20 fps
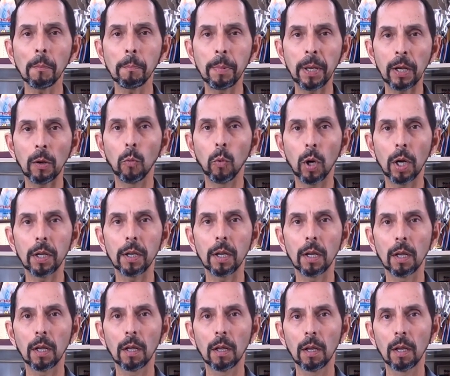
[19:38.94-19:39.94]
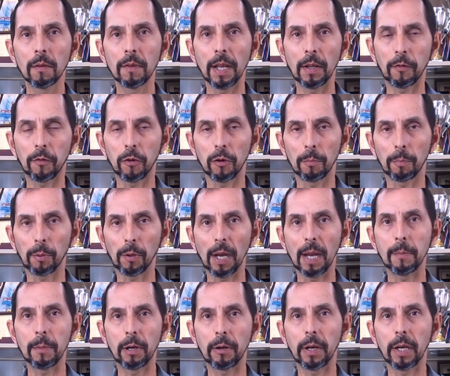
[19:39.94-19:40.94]
Pick one that's your
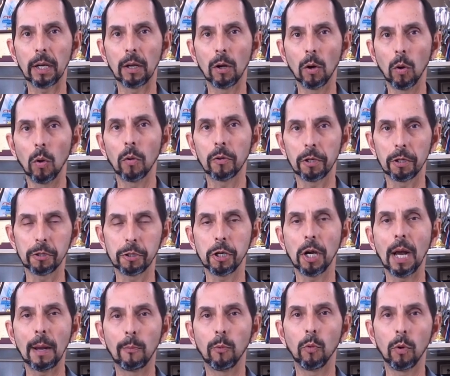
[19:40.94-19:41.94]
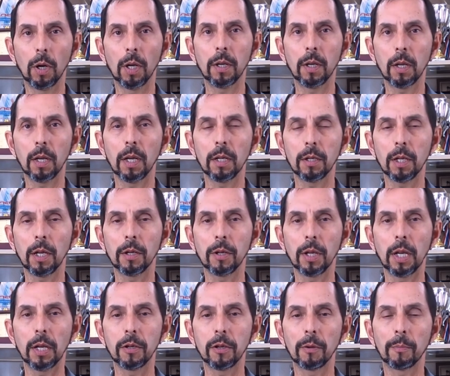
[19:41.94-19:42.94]
primary goal, your job one
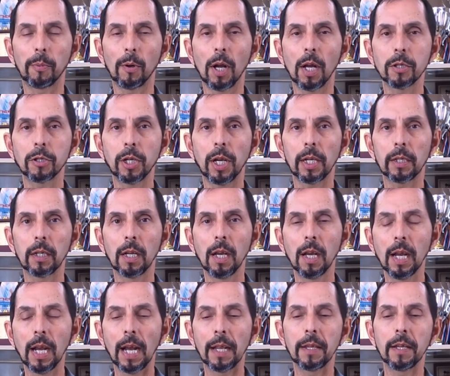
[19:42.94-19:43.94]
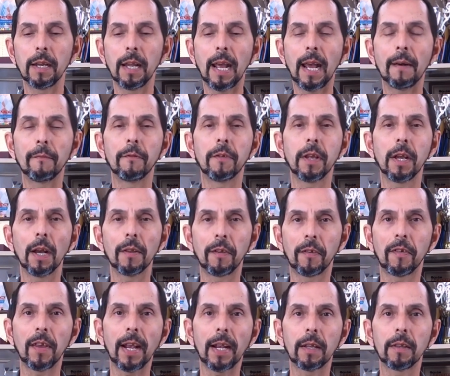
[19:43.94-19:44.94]
in your project, and then have the
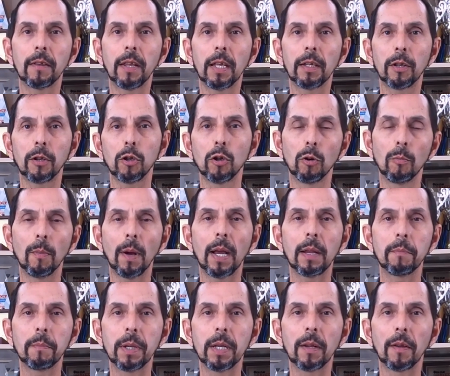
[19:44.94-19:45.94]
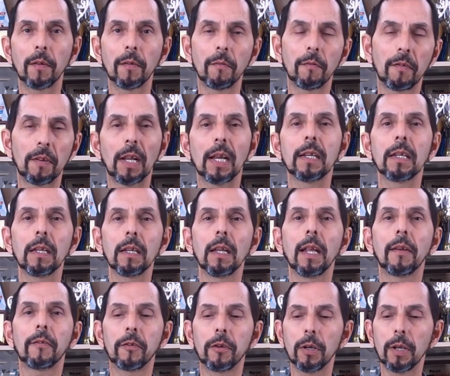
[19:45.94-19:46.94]
second thing that you don't mind being slightly
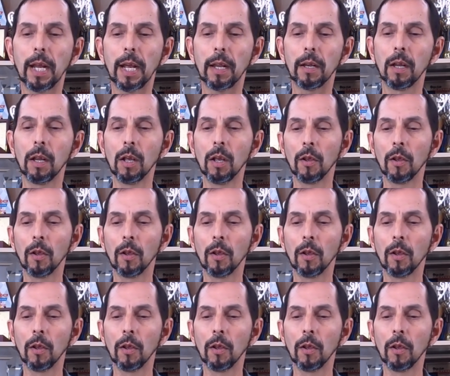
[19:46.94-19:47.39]
less good at.